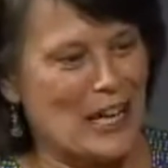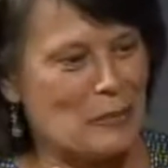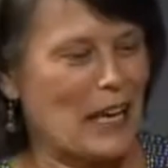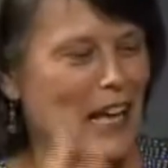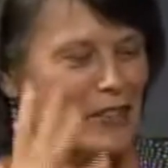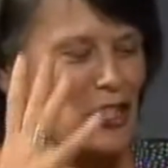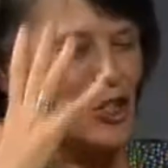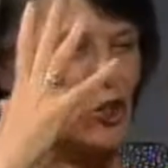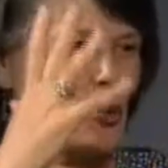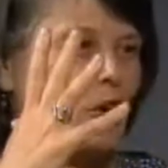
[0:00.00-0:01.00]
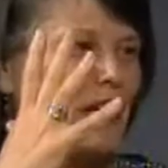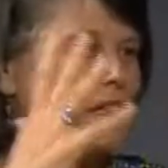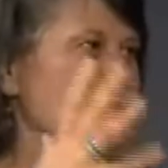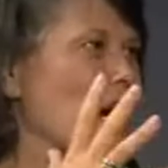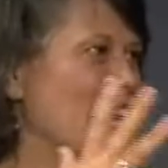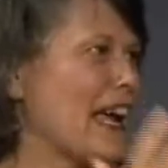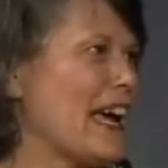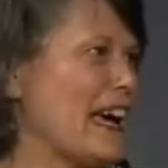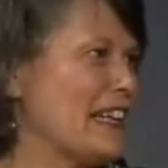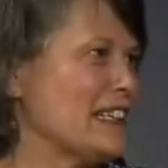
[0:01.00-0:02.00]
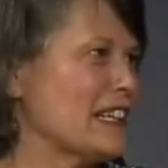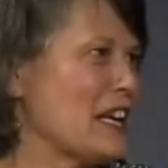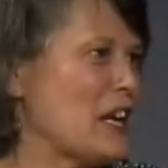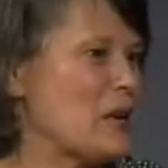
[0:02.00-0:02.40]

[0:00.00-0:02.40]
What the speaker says: I might have a story in my head.